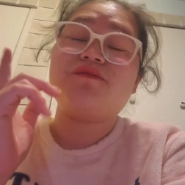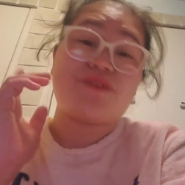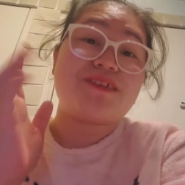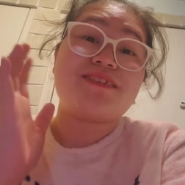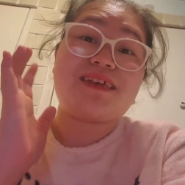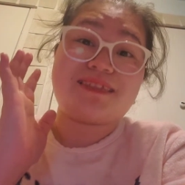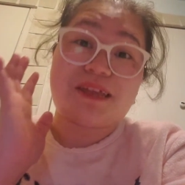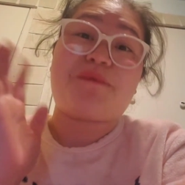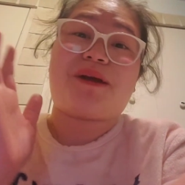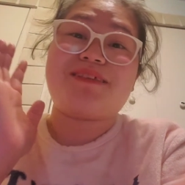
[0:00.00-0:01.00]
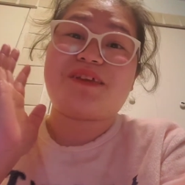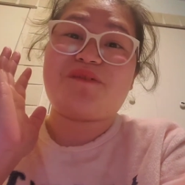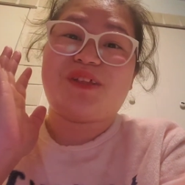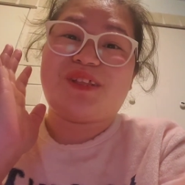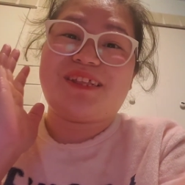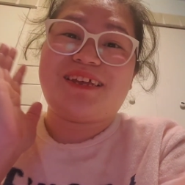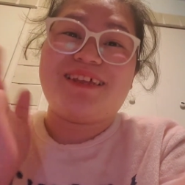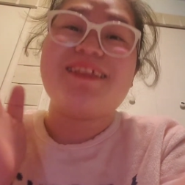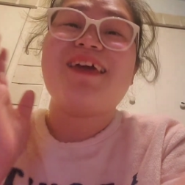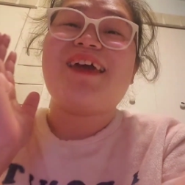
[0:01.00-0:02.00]
verse tama,
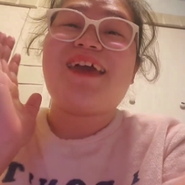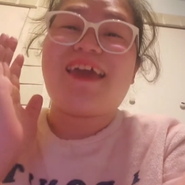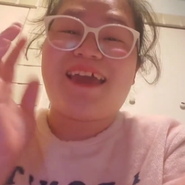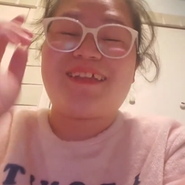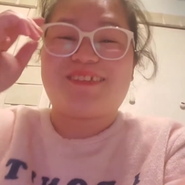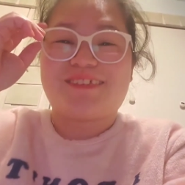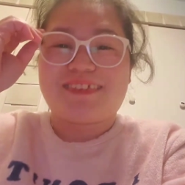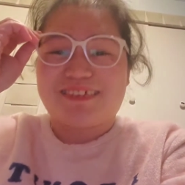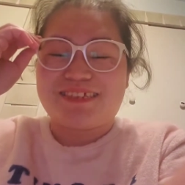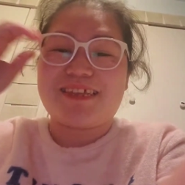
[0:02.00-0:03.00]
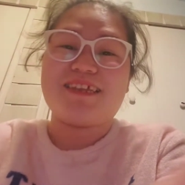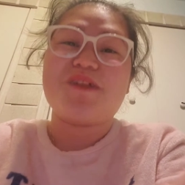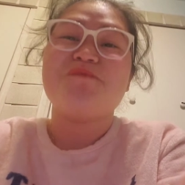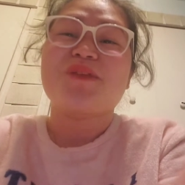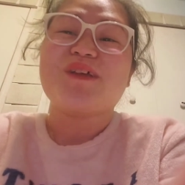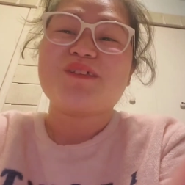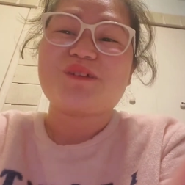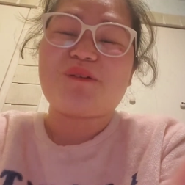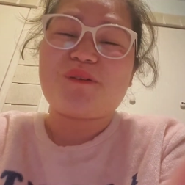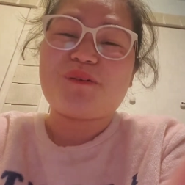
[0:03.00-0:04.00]
17 8 to 16.
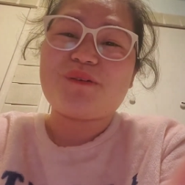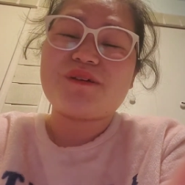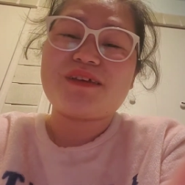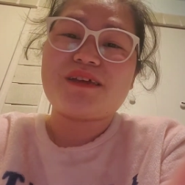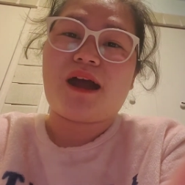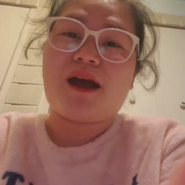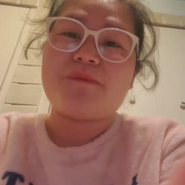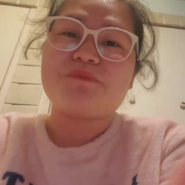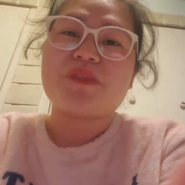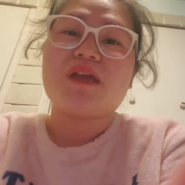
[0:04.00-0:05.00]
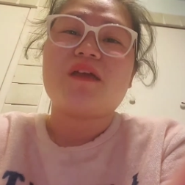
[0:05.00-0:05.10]
So um